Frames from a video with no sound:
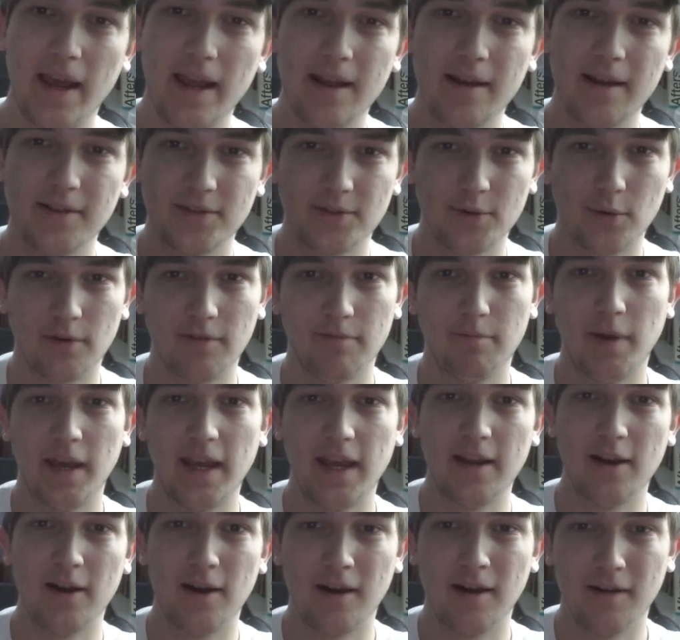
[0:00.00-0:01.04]
sort of
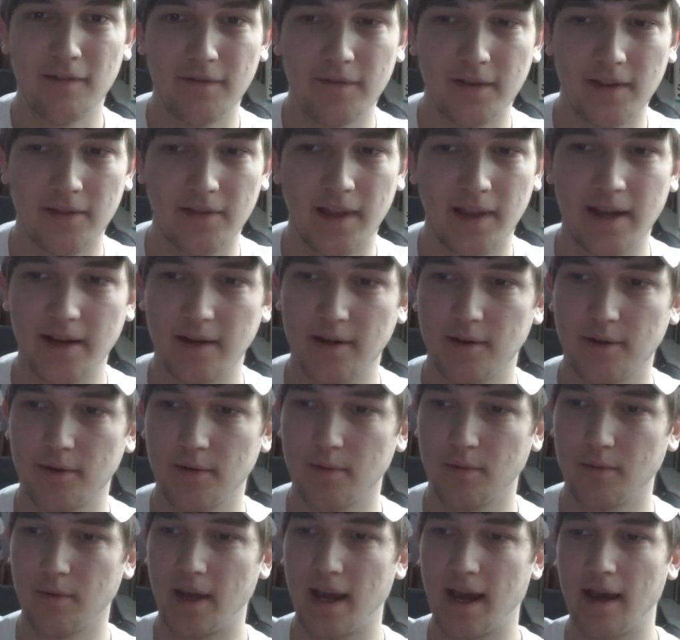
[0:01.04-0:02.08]
payoff, and like
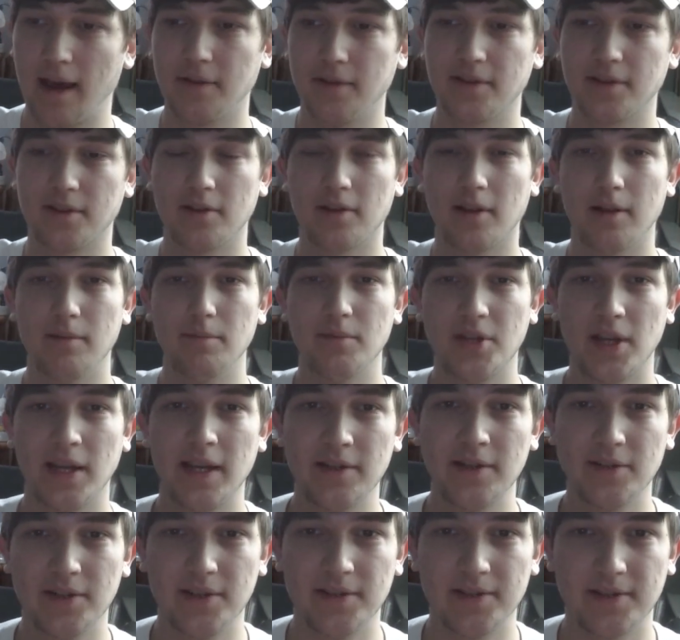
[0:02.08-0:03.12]
how this club
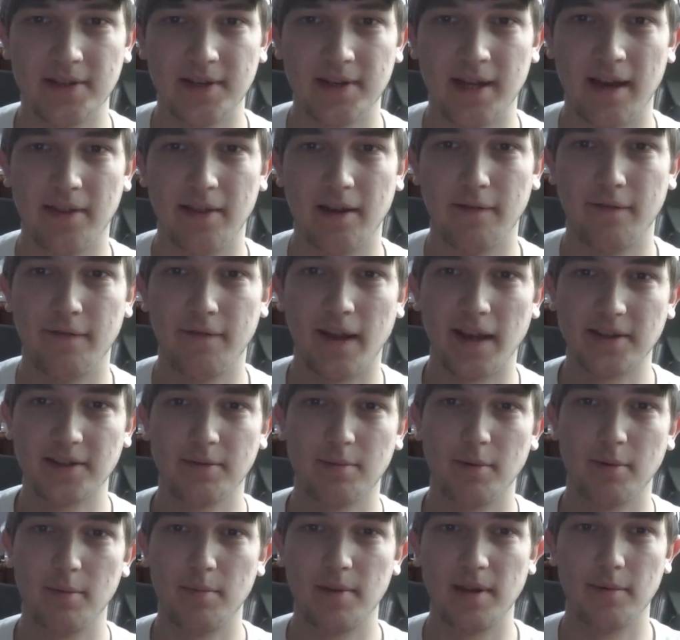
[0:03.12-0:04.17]
changes and how that affects
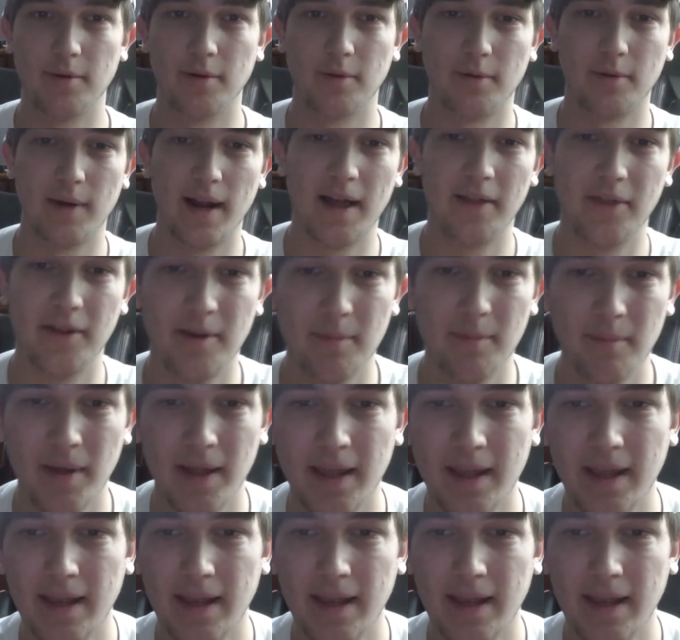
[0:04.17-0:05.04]
the people around them,